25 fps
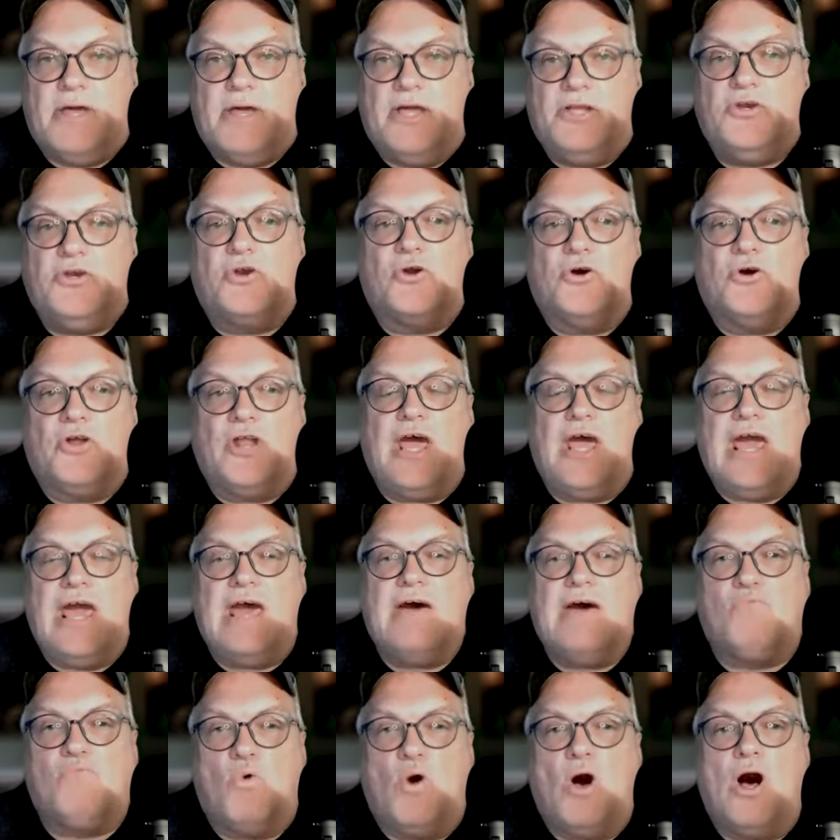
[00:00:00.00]
and you're going to
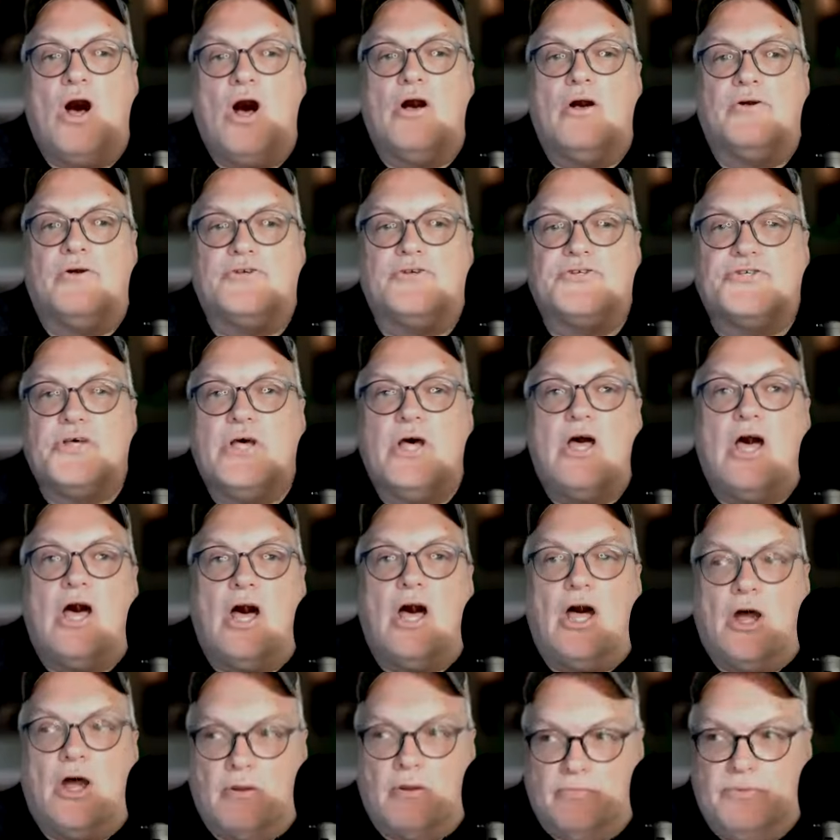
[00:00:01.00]
have walls
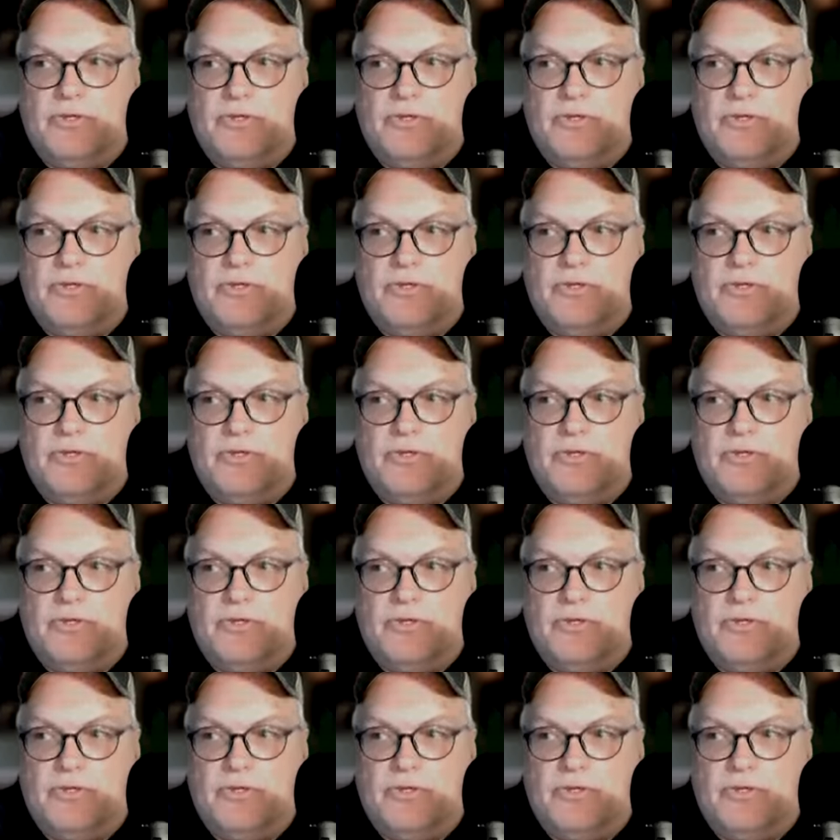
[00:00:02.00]
uh,